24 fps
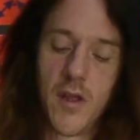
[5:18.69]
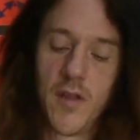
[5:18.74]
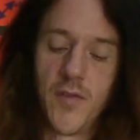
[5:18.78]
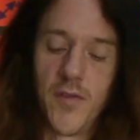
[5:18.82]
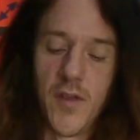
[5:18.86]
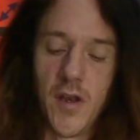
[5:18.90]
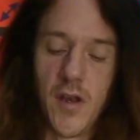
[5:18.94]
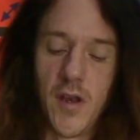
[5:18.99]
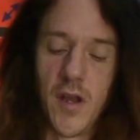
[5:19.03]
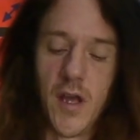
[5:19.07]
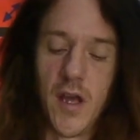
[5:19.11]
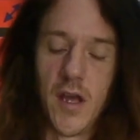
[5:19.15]

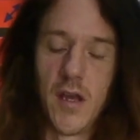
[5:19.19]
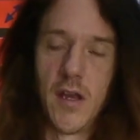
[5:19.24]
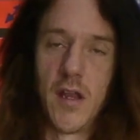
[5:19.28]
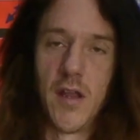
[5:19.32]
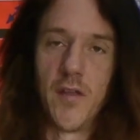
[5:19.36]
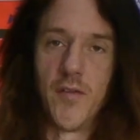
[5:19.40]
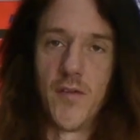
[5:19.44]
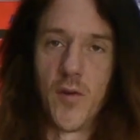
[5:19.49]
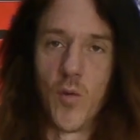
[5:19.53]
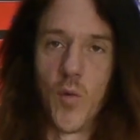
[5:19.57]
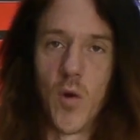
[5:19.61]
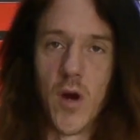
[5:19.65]
nut
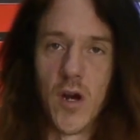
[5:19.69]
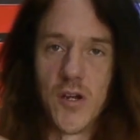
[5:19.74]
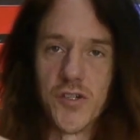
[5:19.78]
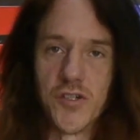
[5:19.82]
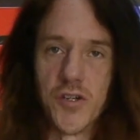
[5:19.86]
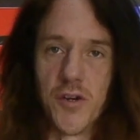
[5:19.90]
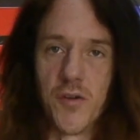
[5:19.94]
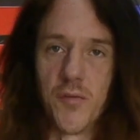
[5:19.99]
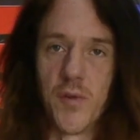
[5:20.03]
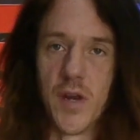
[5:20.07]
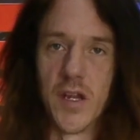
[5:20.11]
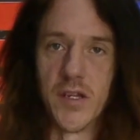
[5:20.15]
and the
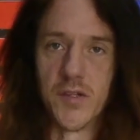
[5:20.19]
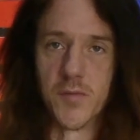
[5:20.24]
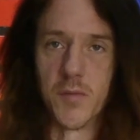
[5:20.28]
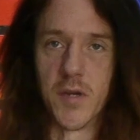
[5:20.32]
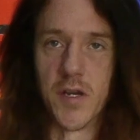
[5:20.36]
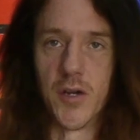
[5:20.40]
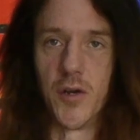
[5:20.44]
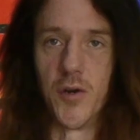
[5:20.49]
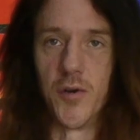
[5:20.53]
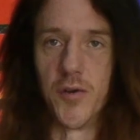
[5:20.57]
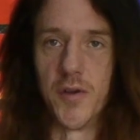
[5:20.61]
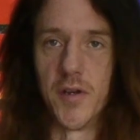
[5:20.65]
washer arrangement
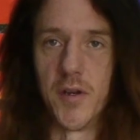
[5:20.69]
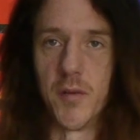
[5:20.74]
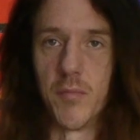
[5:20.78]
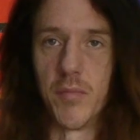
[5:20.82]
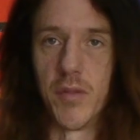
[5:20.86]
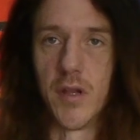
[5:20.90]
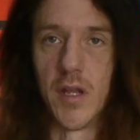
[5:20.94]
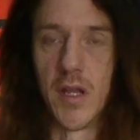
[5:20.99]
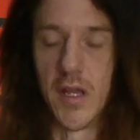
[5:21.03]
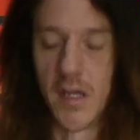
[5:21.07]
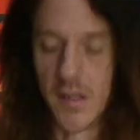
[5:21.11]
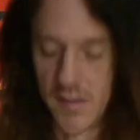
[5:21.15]
hold it in
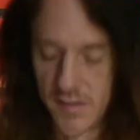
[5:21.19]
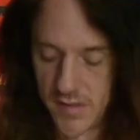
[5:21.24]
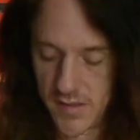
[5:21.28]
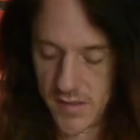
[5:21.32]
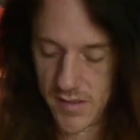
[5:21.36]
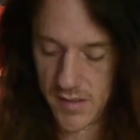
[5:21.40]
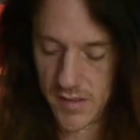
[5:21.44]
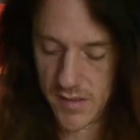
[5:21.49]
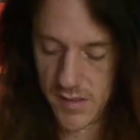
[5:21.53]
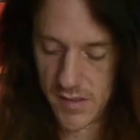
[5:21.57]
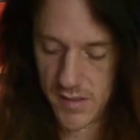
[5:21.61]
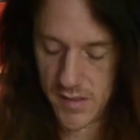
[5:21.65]
place,
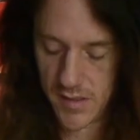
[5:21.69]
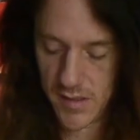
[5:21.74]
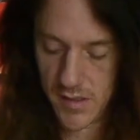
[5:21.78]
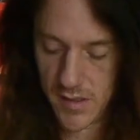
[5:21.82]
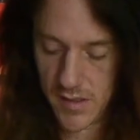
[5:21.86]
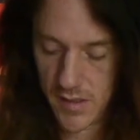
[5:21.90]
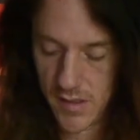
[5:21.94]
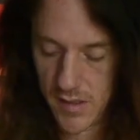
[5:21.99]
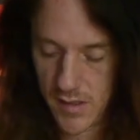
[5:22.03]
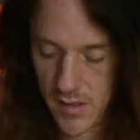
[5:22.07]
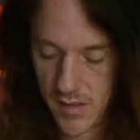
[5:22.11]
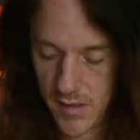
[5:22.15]

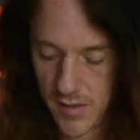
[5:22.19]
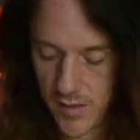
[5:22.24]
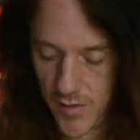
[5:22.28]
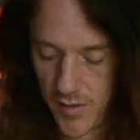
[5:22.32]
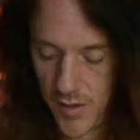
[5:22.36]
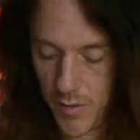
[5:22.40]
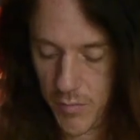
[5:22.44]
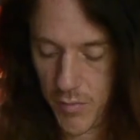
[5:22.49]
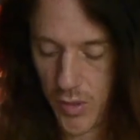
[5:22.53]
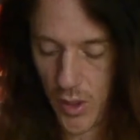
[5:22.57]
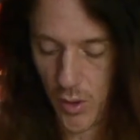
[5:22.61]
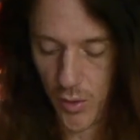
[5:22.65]
or
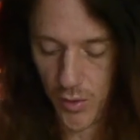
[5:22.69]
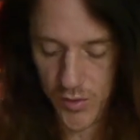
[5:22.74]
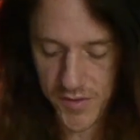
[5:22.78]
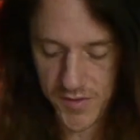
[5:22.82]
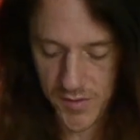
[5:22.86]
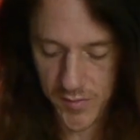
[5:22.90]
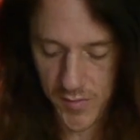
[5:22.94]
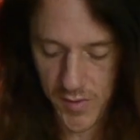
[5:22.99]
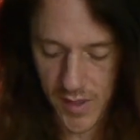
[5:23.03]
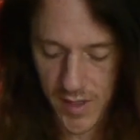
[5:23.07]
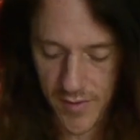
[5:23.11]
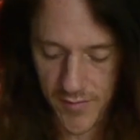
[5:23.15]
the bolts or
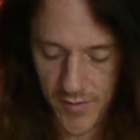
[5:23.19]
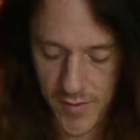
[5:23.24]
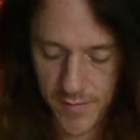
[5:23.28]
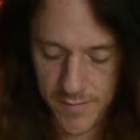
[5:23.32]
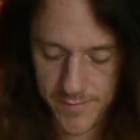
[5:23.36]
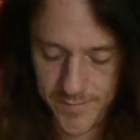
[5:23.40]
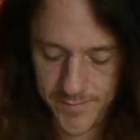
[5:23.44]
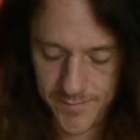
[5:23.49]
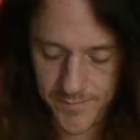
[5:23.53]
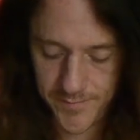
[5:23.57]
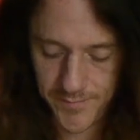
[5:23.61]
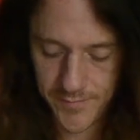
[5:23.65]
whatever.
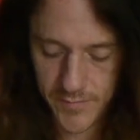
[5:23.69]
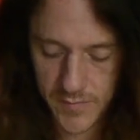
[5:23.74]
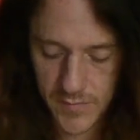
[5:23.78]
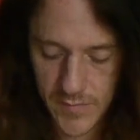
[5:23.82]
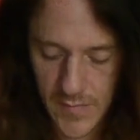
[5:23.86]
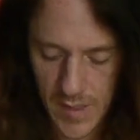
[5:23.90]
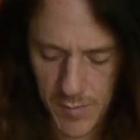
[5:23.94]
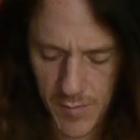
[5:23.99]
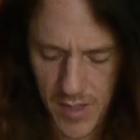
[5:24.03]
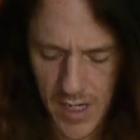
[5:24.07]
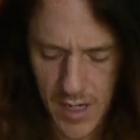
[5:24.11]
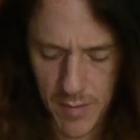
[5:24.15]

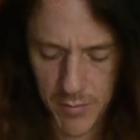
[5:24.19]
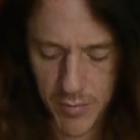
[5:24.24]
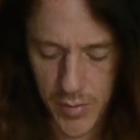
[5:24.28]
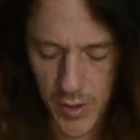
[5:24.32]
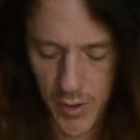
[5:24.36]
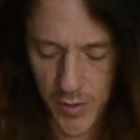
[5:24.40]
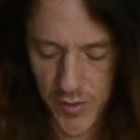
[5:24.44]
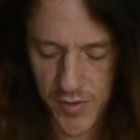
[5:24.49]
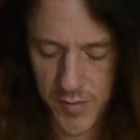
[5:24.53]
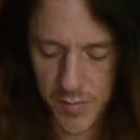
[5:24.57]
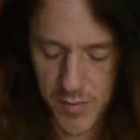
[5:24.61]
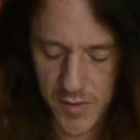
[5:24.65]
I mean, not
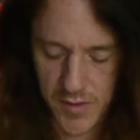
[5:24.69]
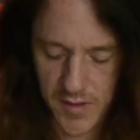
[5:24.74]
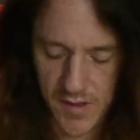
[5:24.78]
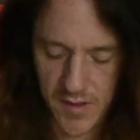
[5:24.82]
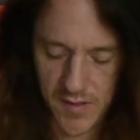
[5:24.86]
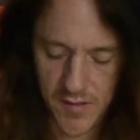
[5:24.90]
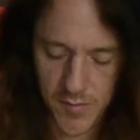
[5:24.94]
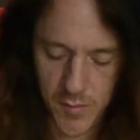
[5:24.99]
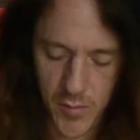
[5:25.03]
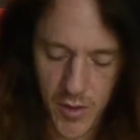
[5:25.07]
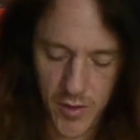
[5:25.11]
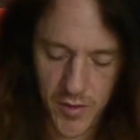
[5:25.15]
bolts, but these
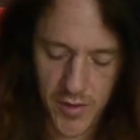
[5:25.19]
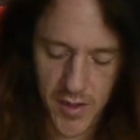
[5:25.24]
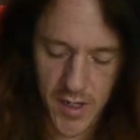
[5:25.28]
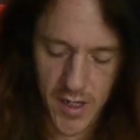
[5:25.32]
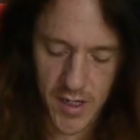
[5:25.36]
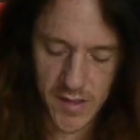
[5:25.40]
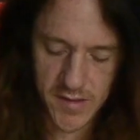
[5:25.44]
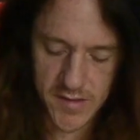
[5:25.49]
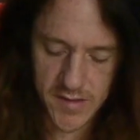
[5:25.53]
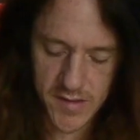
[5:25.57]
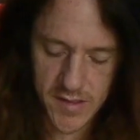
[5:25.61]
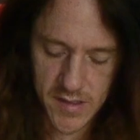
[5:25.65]
small
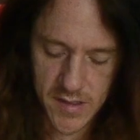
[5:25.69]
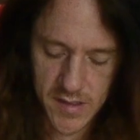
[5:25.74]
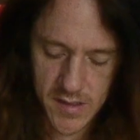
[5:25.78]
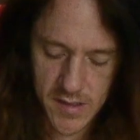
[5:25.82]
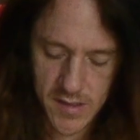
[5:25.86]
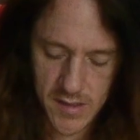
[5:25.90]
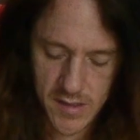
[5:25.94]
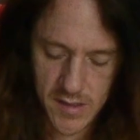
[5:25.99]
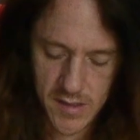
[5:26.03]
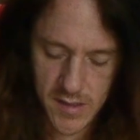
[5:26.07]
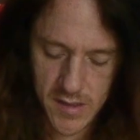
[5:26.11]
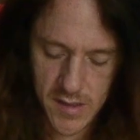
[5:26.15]
nuts.
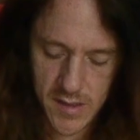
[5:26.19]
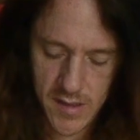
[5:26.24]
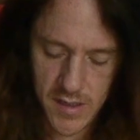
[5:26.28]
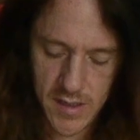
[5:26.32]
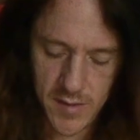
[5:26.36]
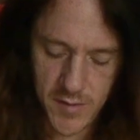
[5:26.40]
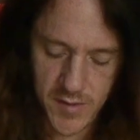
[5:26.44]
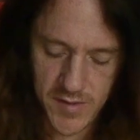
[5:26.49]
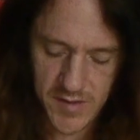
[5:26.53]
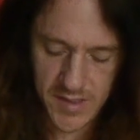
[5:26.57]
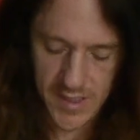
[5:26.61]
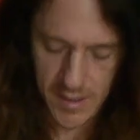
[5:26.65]
I
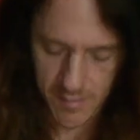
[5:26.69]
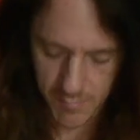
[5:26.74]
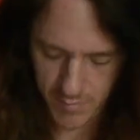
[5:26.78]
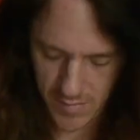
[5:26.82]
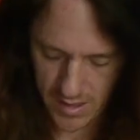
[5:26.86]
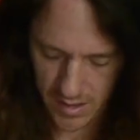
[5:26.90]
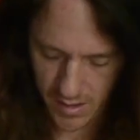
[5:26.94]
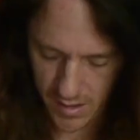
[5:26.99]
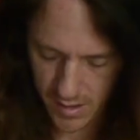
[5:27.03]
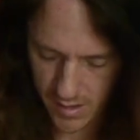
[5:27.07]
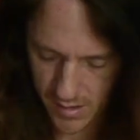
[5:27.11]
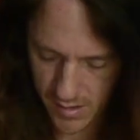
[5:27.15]
always get
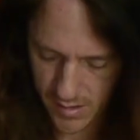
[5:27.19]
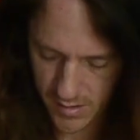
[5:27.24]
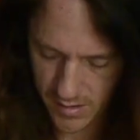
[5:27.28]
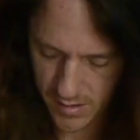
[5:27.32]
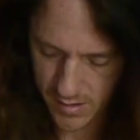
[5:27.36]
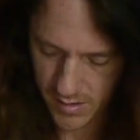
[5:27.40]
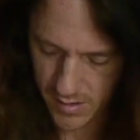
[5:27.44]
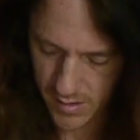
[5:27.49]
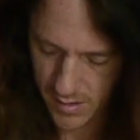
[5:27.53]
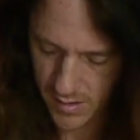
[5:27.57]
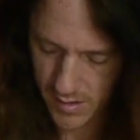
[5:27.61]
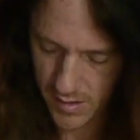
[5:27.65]

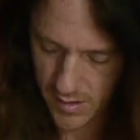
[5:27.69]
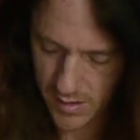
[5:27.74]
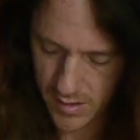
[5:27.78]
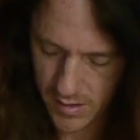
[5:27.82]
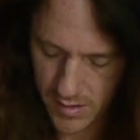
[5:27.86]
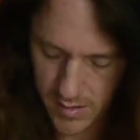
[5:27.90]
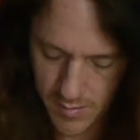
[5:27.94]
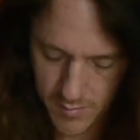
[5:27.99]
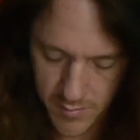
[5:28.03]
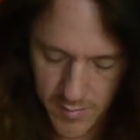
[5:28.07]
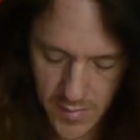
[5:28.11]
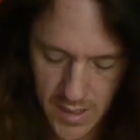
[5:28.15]

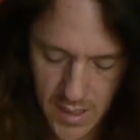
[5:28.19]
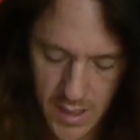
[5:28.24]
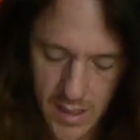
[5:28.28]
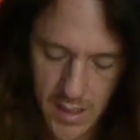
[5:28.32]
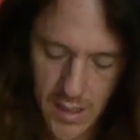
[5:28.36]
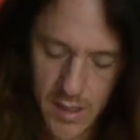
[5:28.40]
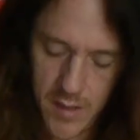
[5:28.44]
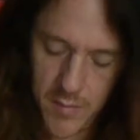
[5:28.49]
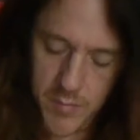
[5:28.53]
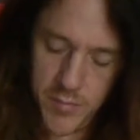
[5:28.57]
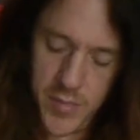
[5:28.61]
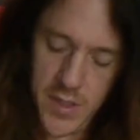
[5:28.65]

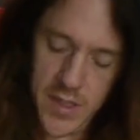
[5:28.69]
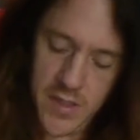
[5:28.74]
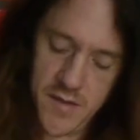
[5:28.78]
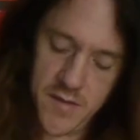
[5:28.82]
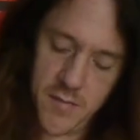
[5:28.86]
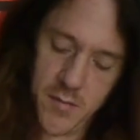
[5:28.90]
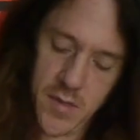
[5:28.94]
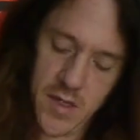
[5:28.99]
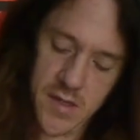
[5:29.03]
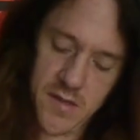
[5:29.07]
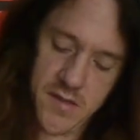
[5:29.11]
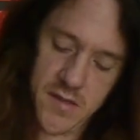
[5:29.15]
my bits
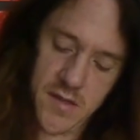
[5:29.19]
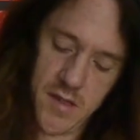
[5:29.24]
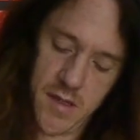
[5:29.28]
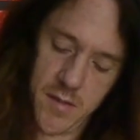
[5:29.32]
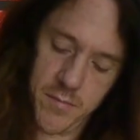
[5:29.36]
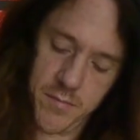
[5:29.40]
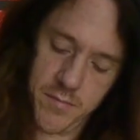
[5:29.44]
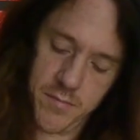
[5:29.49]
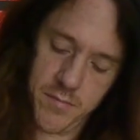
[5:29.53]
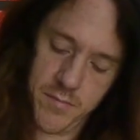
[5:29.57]
mixed up.